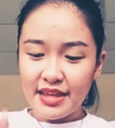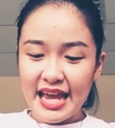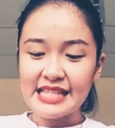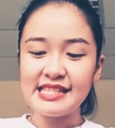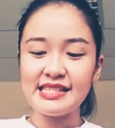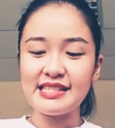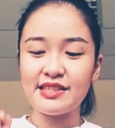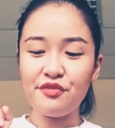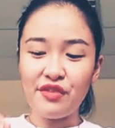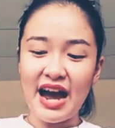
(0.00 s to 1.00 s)
It's
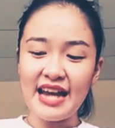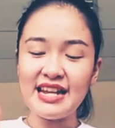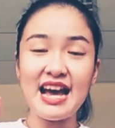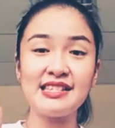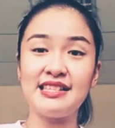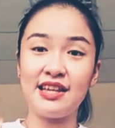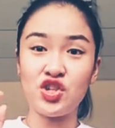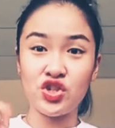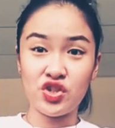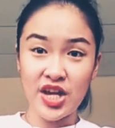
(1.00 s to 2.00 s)
defined as an
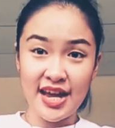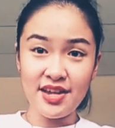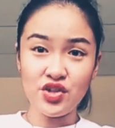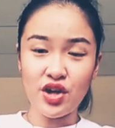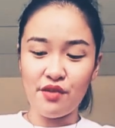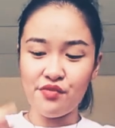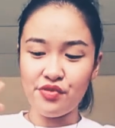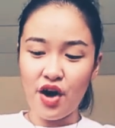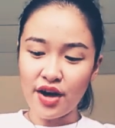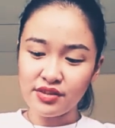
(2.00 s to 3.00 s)
exchange of
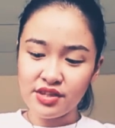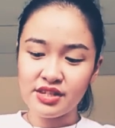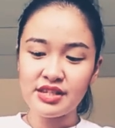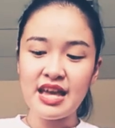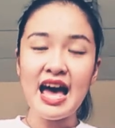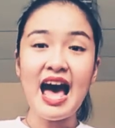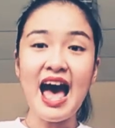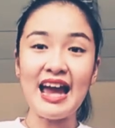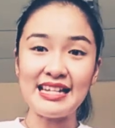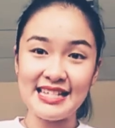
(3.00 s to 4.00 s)
thoughts,
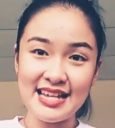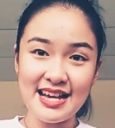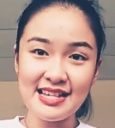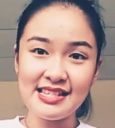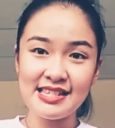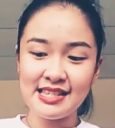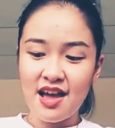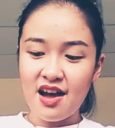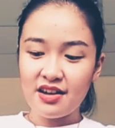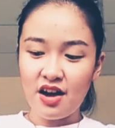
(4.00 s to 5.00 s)
ideas,
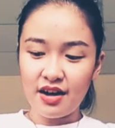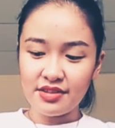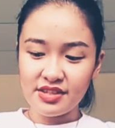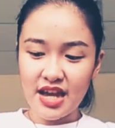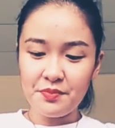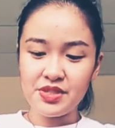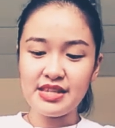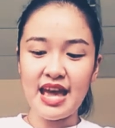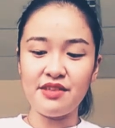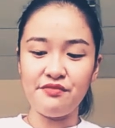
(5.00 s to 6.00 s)
concepts,
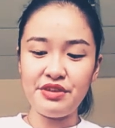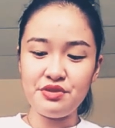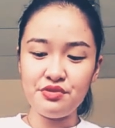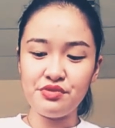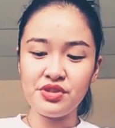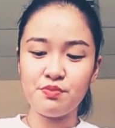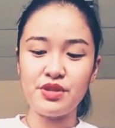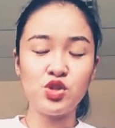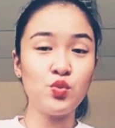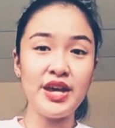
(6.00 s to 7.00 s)
and views
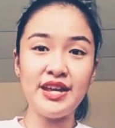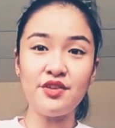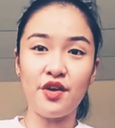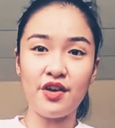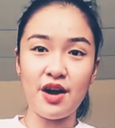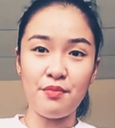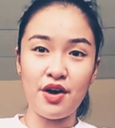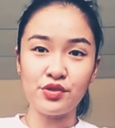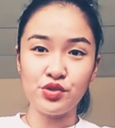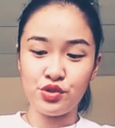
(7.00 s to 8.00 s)
between or
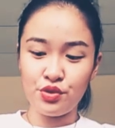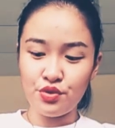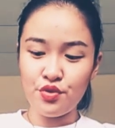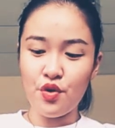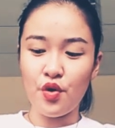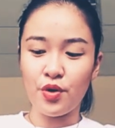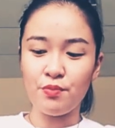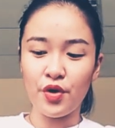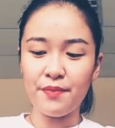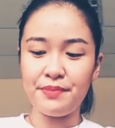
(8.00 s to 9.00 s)
among two or
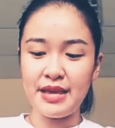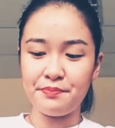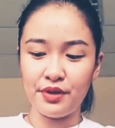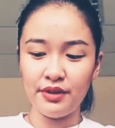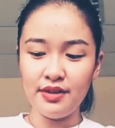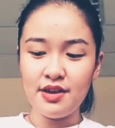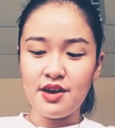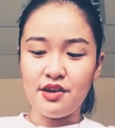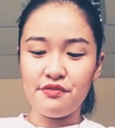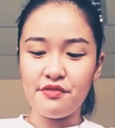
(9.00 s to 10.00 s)
more people
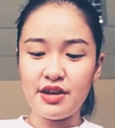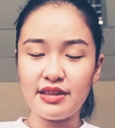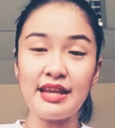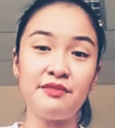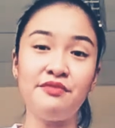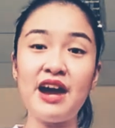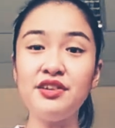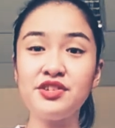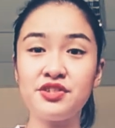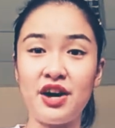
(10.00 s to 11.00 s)
that in
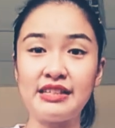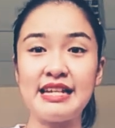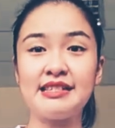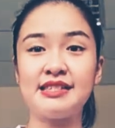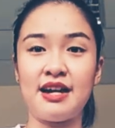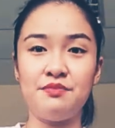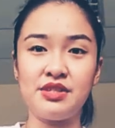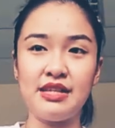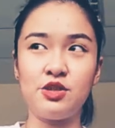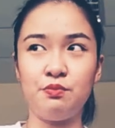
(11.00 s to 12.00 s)
various contexts
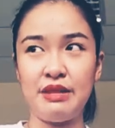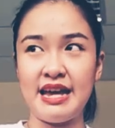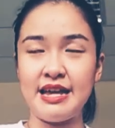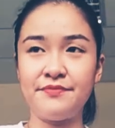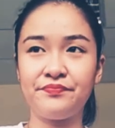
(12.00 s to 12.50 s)
comes into play.